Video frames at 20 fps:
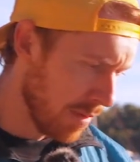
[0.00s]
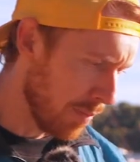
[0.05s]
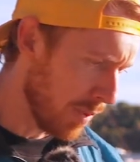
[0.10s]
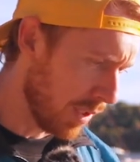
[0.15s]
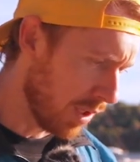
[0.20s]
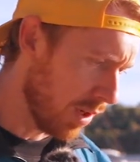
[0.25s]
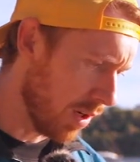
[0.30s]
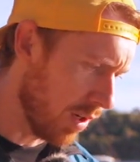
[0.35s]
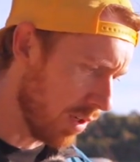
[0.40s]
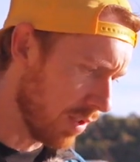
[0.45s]

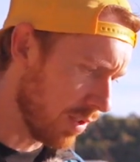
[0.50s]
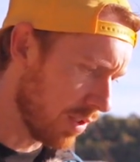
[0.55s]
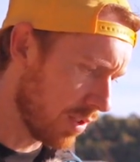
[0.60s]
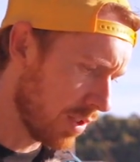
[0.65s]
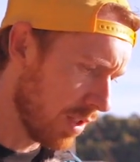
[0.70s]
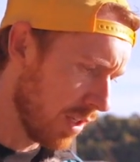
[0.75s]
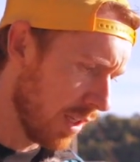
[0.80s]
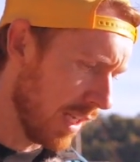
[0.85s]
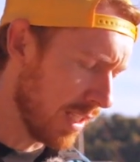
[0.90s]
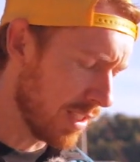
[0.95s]

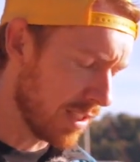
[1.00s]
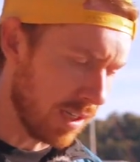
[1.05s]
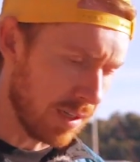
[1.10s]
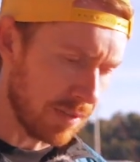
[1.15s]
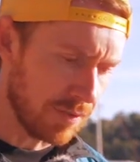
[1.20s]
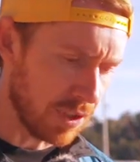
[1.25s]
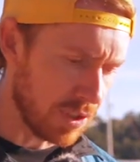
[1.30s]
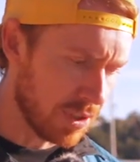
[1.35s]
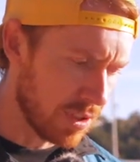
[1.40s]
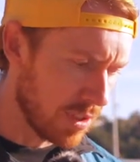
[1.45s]
because instead
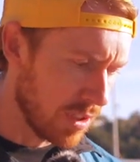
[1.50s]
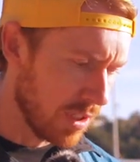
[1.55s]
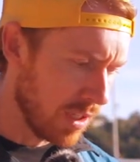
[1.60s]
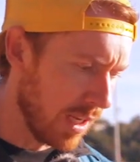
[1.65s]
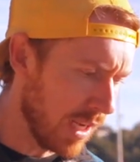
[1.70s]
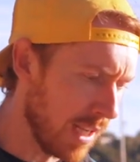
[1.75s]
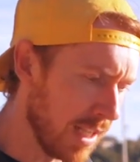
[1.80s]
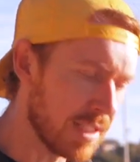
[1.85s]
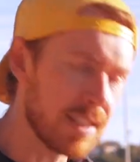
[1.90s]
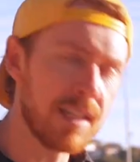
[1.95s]
of
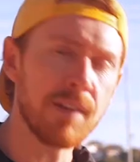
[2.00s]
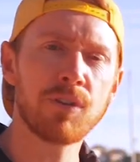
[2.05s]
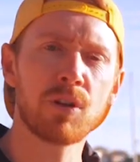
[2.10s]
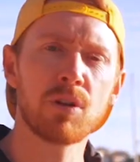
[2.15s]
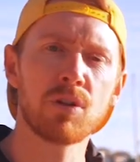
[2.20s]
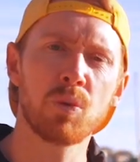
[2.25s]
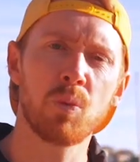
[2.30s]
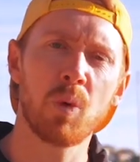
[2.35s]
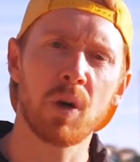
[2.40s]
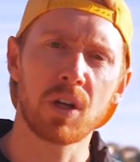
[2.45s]
it's
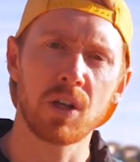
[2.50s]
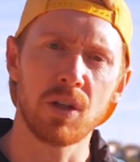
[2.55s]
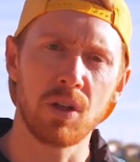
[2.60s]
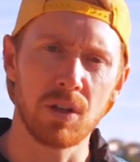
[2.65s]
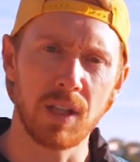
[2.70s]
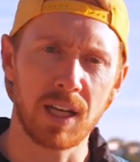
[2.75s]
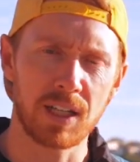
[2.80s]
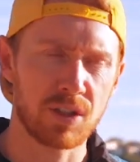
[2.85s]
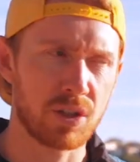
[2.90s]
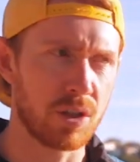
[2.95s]
difficult to work on your
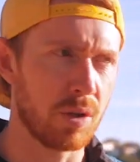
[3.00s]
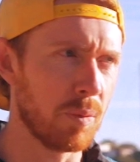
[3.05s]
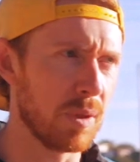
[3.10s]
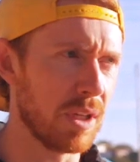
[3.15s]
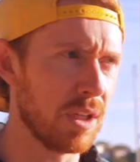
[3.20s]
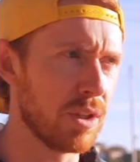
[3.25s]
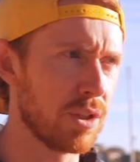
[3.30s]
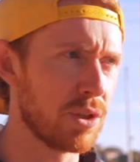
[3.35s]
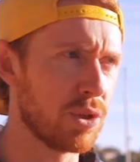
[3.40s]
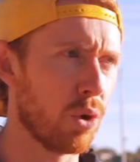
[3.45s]
lexicon when
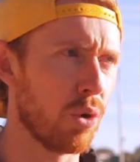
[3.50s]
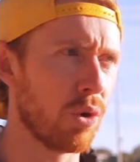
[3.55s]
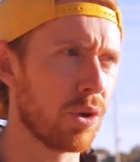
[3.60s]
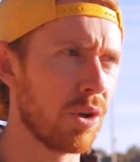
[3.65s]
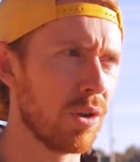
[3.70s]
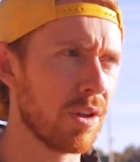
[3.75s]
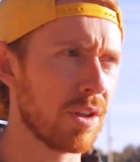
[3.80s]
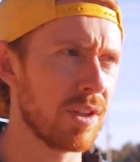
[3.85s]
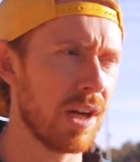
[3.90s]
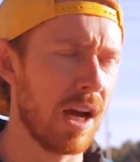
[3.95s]
you're just
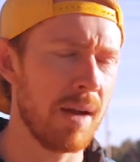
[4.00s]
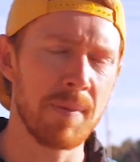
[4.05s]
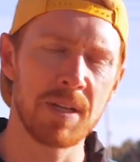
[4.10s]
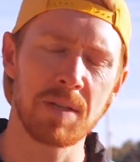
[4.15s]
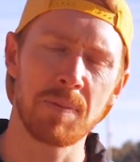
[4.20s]
talking all the time.